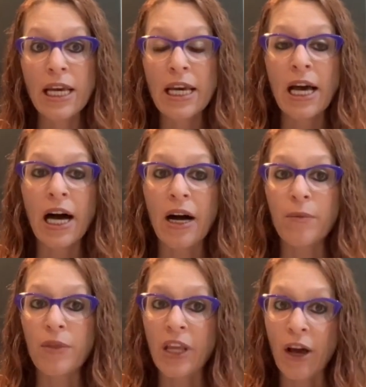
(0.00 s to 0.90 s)

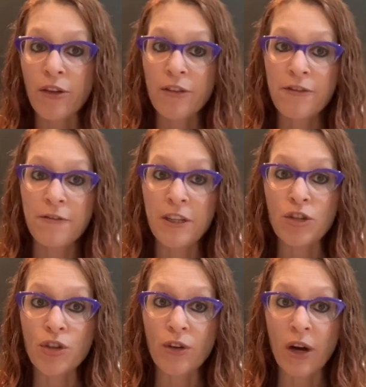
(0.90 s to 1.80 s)
The other
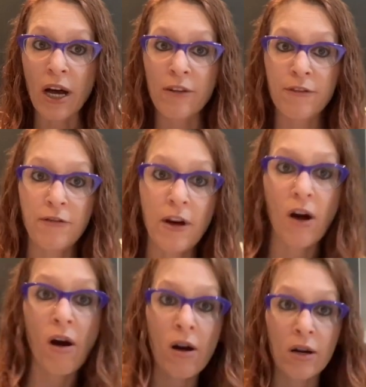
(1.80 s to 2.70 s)
feature of
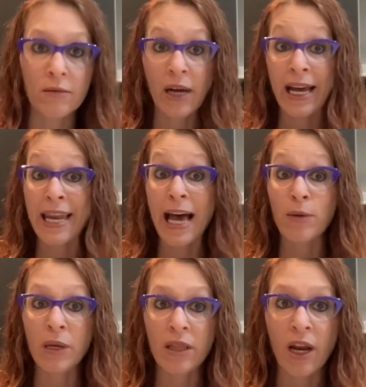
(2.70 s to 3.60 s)
our
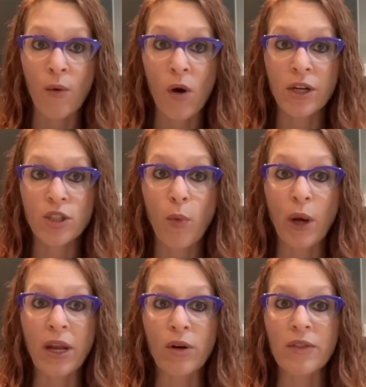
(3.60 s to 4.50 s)
anatomy that I wanted to
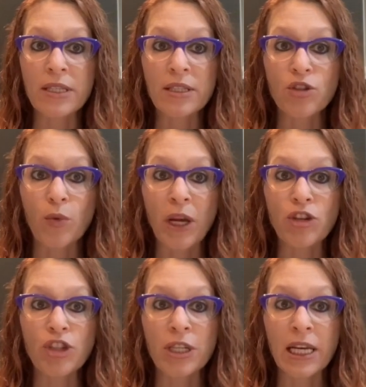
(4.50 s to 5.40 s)
point out in this
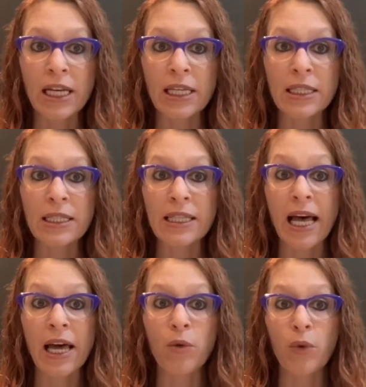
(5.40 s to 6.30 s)
situation is
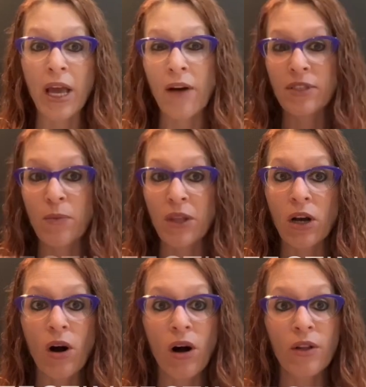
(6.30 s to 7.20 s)
that we have something
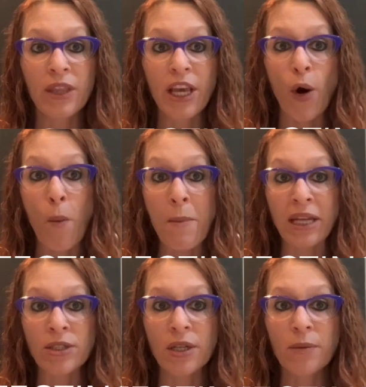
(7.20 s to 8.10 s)
called the
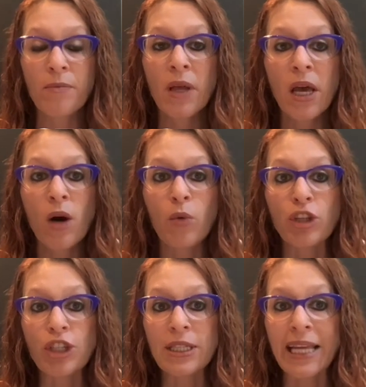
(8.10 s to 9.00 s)
OMENTUM,
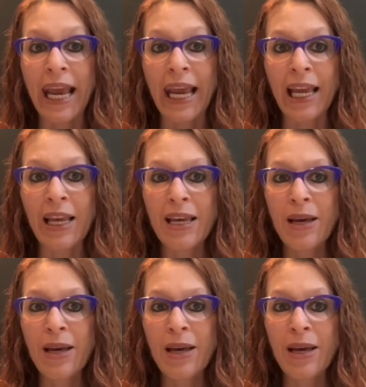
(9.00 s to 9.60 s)
which is a